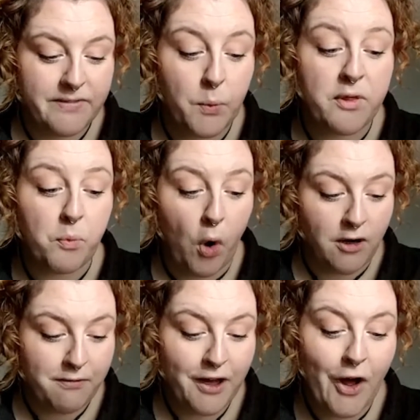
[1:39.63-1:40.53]
With one
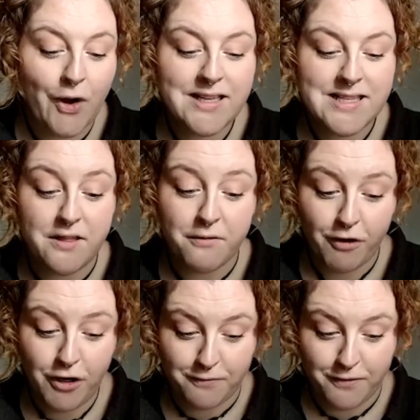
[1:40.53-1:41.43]
of the collies in the
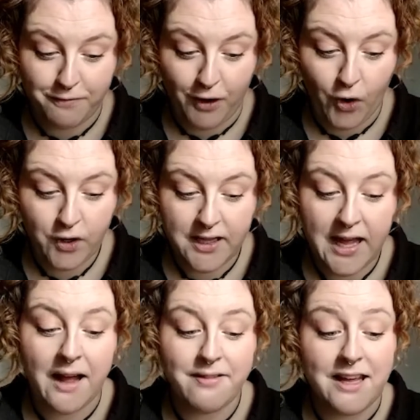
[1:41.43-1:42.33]
front of the flock
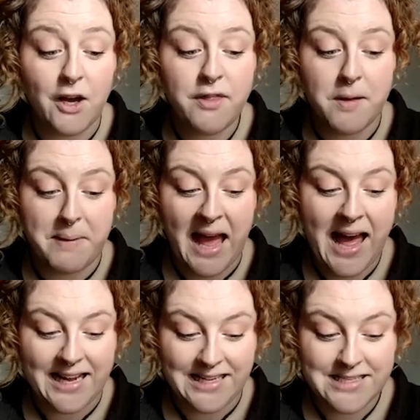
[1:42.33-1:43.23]
and the other
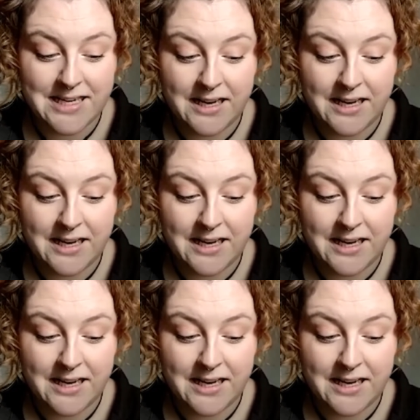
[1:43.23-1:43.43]
behind,